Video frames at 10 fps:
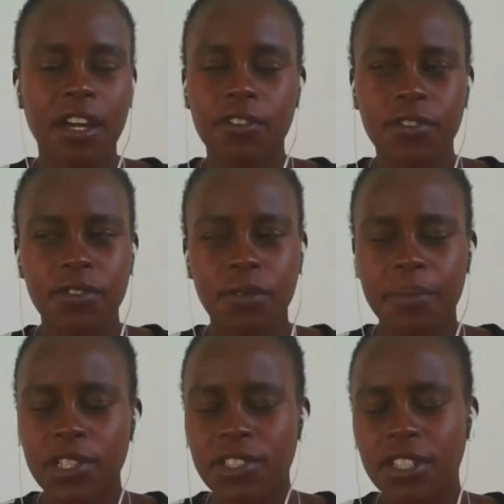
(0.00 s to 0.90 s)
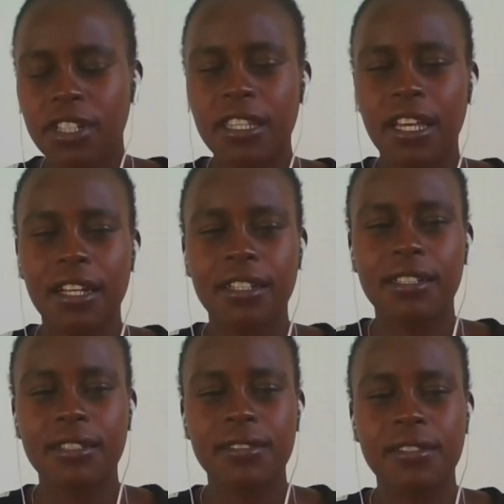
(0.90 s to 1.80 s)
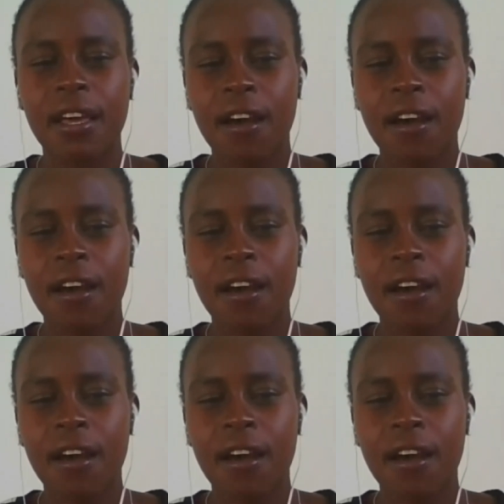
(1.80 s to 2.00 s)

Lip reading: kind of information that is